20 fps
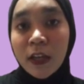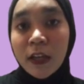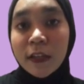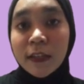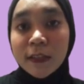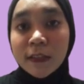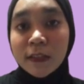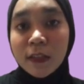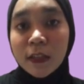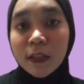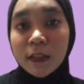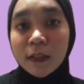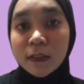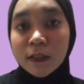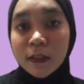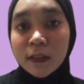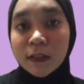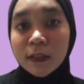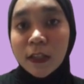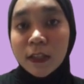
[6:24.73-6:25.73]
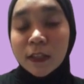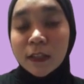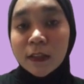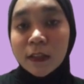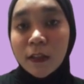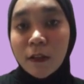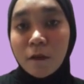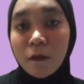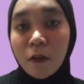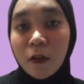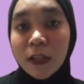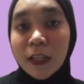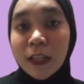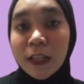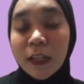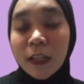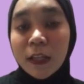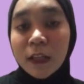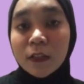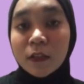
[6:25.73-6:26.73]
This the research suggested for
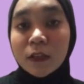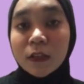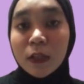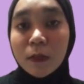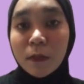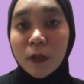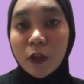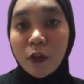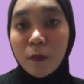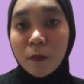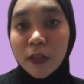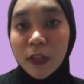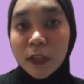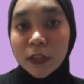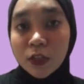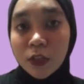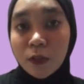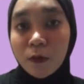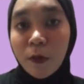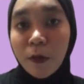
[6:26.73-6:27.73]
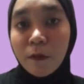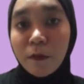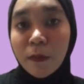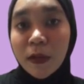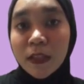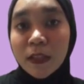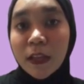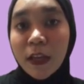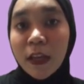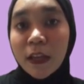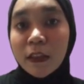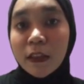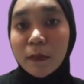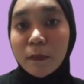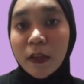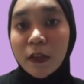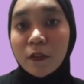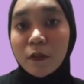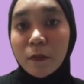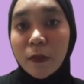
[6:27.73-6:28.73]
clinical treatment combination with
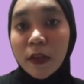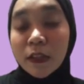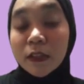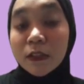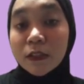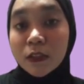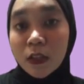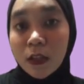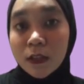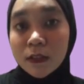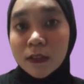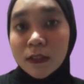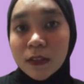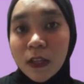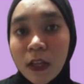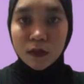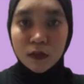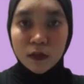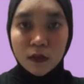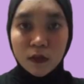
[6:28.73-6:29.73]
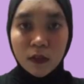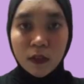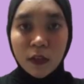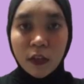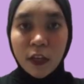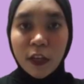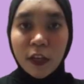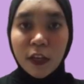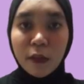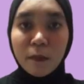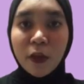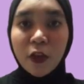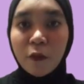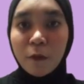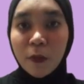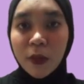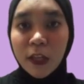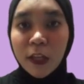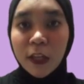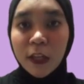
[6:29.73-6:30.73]
multi-antimicrobial drugs. In my
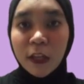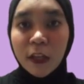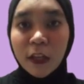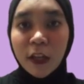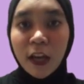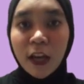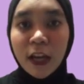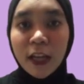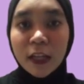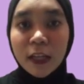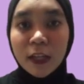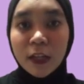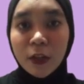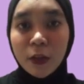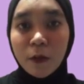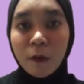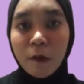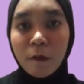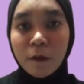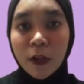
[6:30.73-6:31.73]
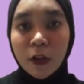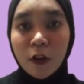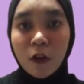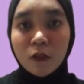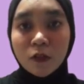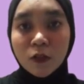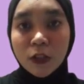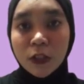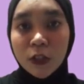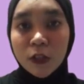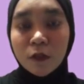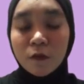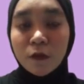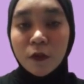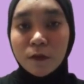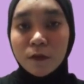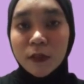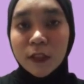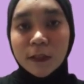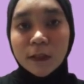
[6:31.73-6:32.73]
opinion, I agree with the conclusion
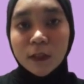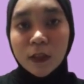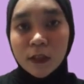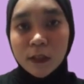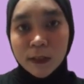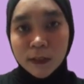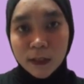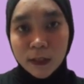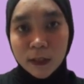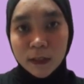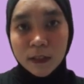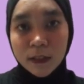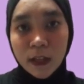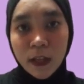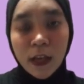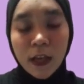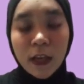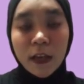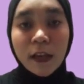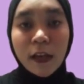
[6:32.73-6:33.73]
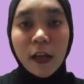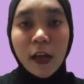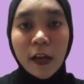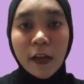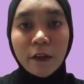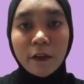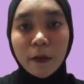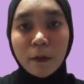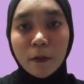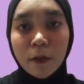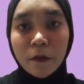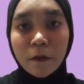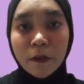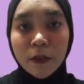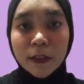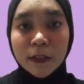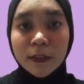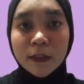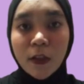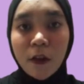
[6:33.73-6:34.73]
from this research. The high rate
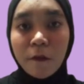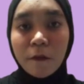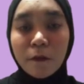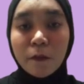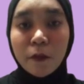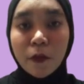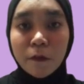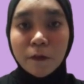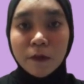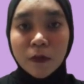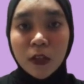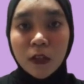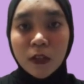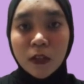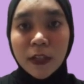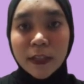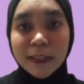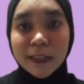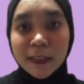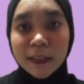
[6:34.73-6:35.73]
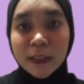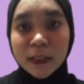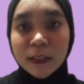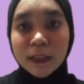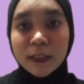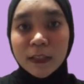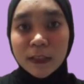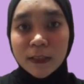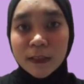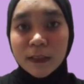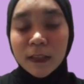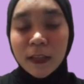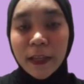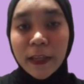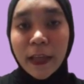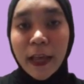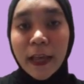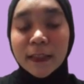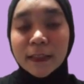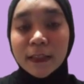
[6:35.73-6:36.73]
preference of both drug-resistant genes in
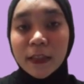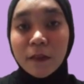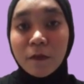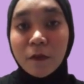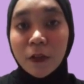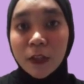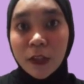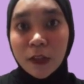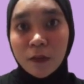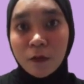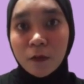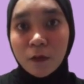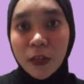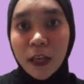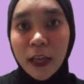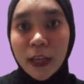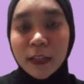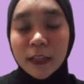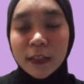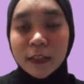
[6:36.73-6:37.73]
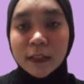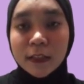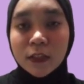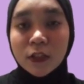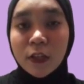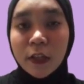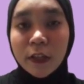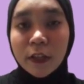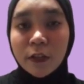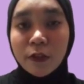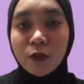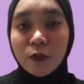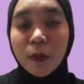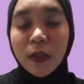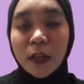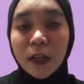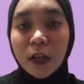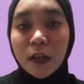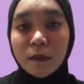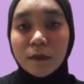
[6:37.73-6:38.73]
ST42 can lead the strain to
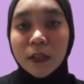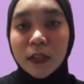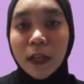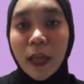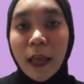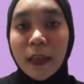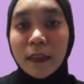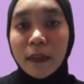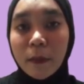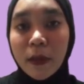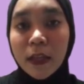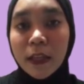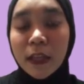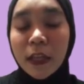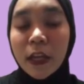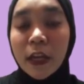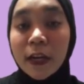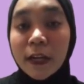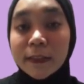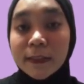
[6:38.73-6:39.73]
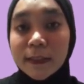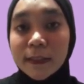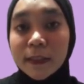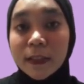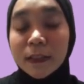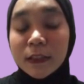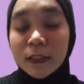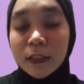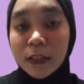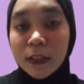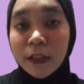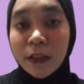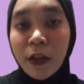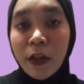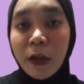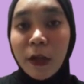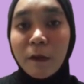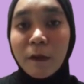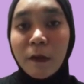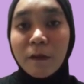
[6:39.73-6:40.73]
become the antibiotic-resistant gene.
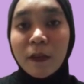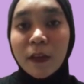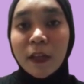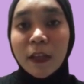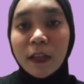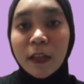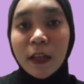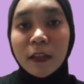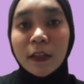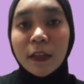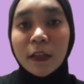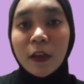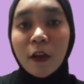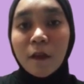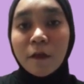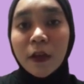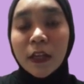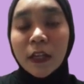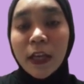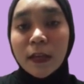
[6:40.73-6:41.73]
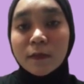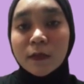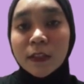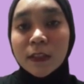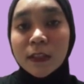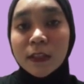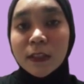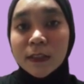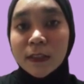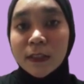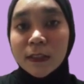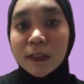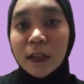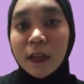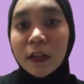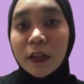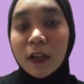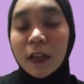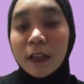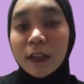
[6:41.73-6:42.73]
With the detected of a capsule
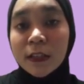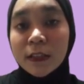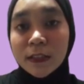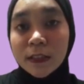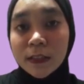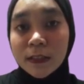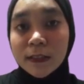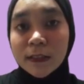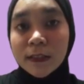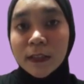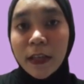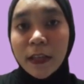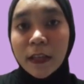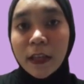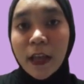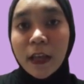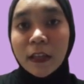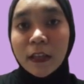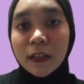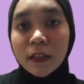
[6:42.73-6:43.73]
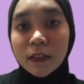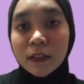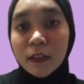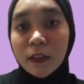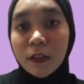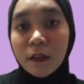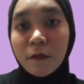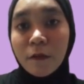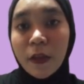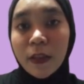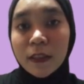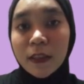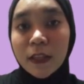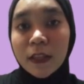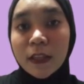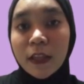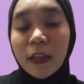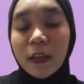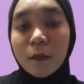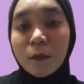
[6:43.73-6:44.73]
synthesis-related genes and adhesion factor
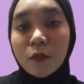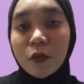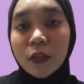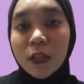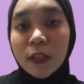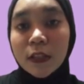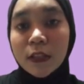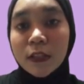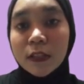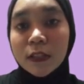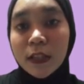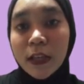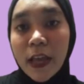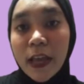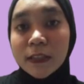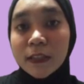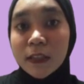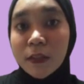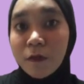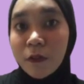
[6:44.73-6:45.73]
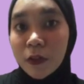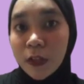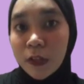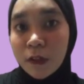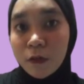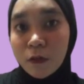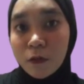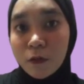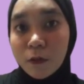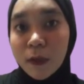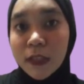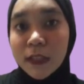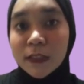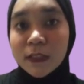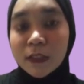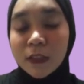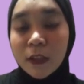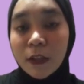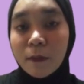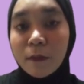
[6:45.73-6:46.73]
that protected the ST42 make the
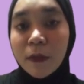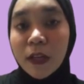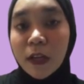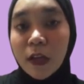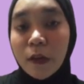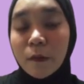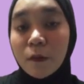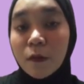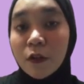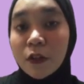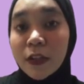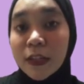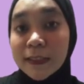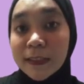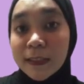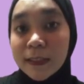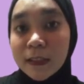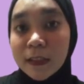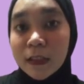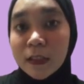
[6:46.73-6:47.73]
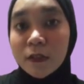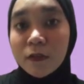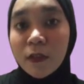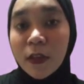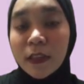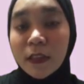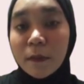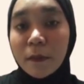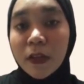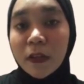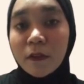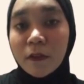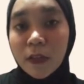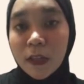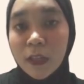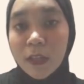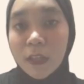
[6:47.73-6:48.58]
strain become more resistant to antibiotic.